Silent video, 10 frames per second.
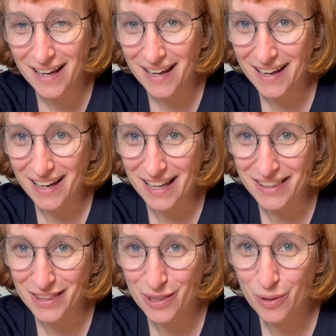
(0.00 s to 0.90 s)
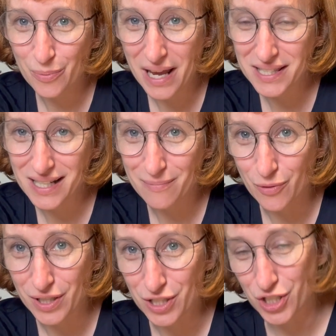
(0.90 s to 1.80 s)
And the rest I'm
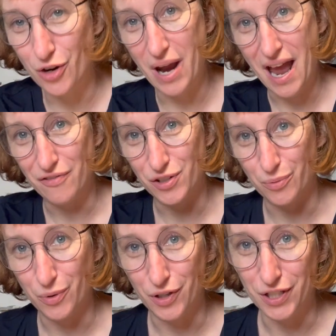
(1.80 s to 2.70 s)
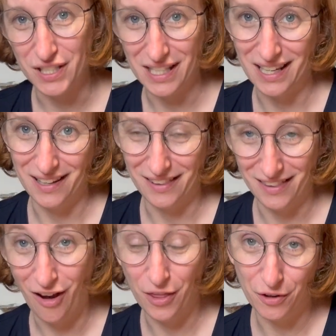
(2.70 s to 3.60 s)
going to show afterwards
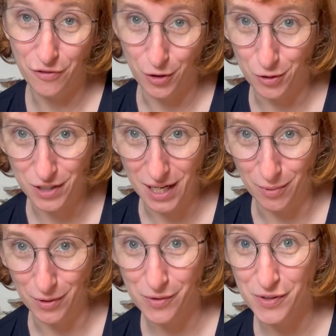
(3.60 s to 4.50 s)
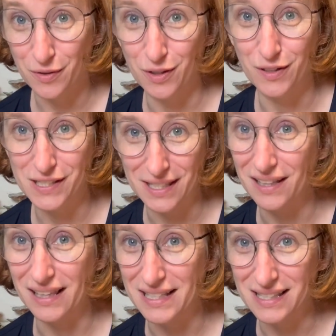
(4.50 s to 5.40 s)
on the photo table so that you can see the
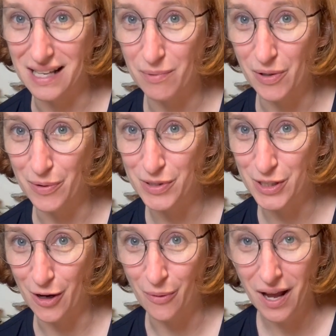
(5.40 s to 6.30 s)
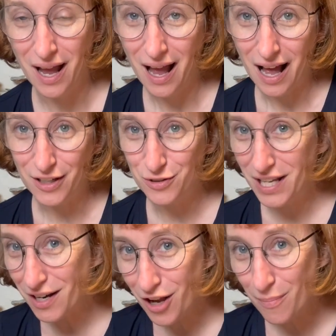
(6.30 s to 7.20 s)
glazes up close. So I'll do
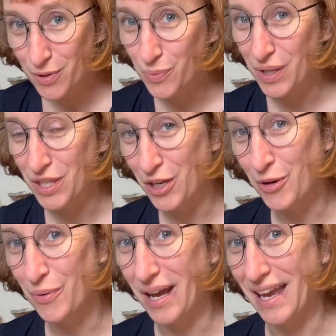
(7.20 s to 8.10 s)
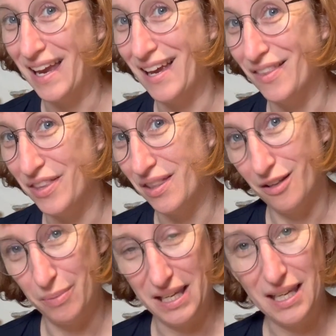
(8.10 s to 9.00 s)
10 combos with you and then
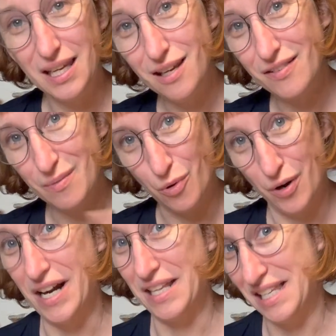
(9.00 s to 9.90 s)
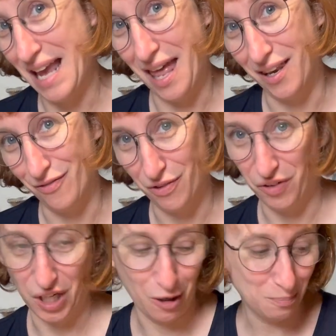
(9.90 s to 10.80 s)
there'll be even more at the end of the
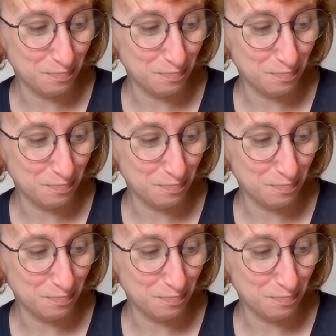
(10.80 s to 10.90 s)
video.